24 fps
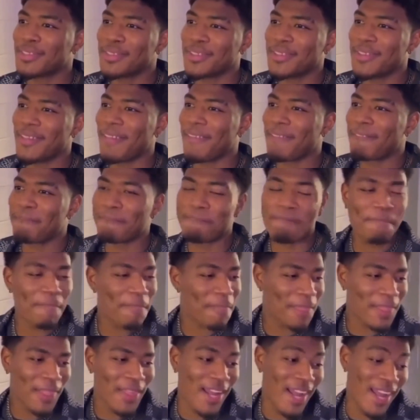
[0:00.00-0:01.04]
like.
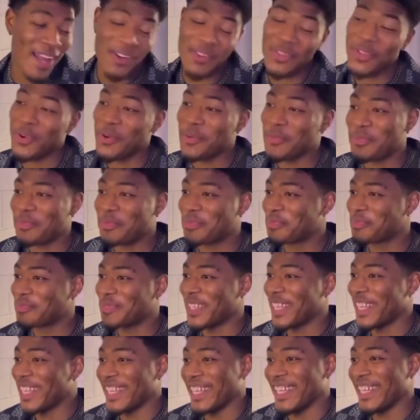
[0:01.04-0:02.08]
One dunk,
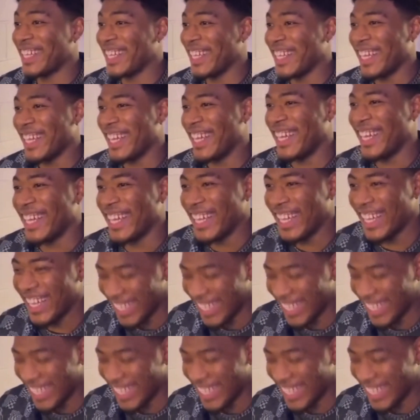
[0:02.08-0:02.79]
a few layups,